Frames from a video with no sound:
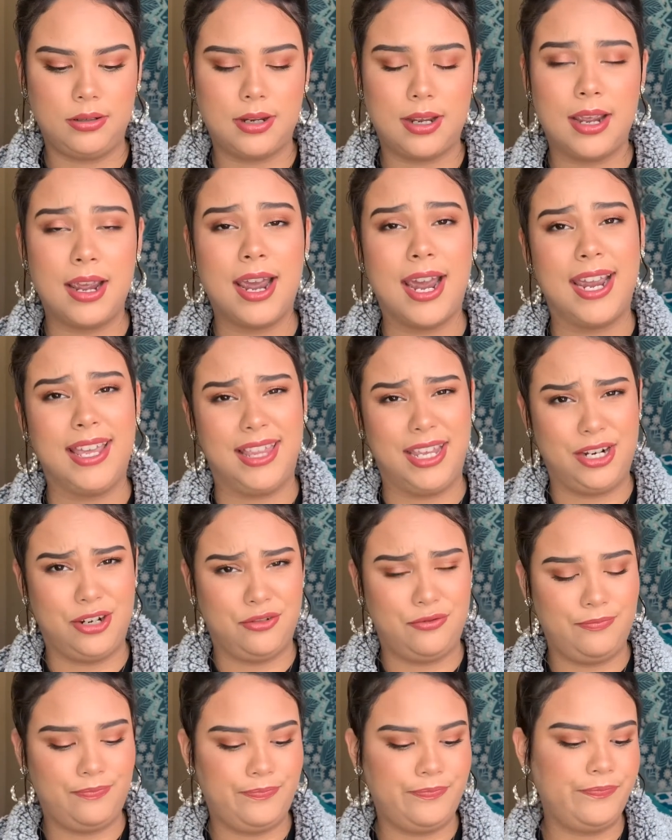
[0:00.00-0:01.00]
highlighter.
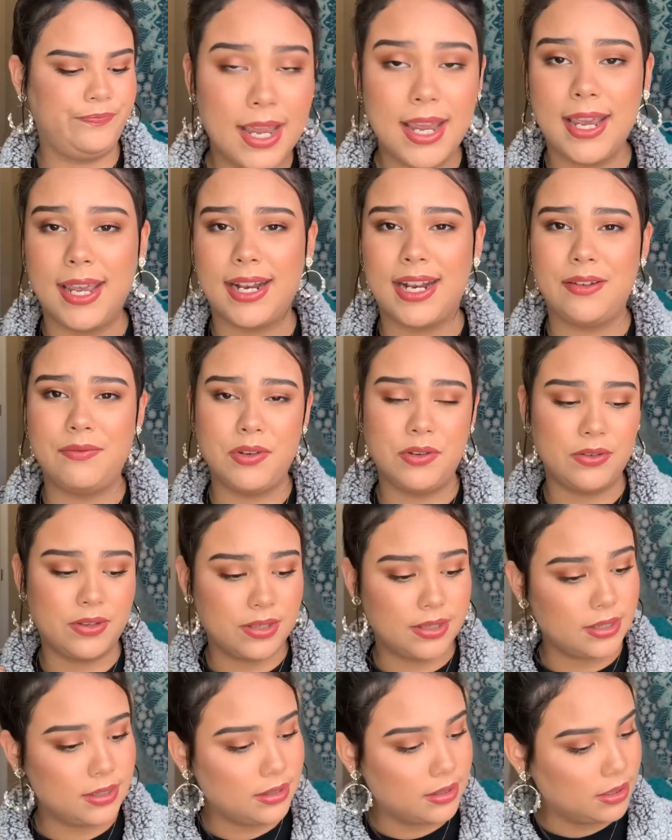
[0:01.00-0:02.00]
And I've
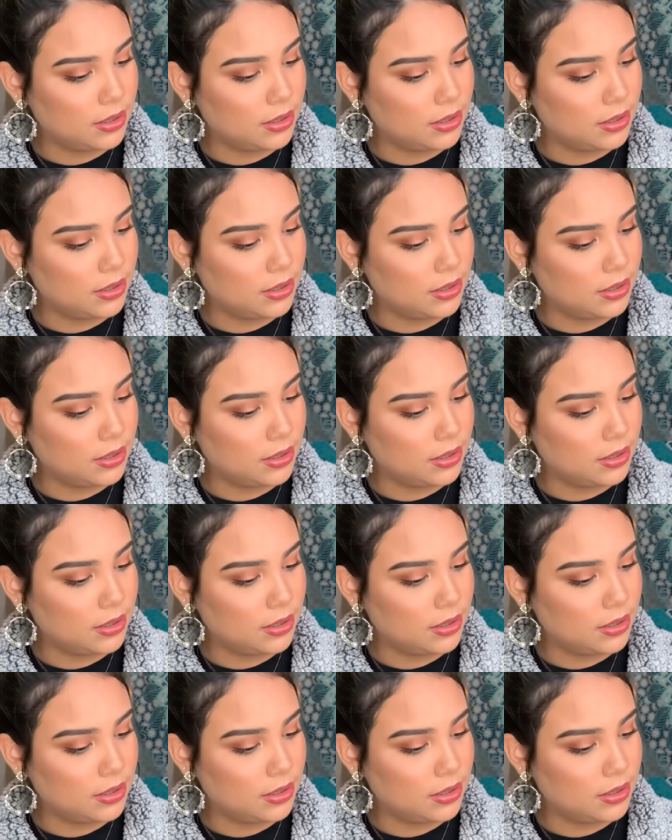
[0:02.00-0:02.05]
used the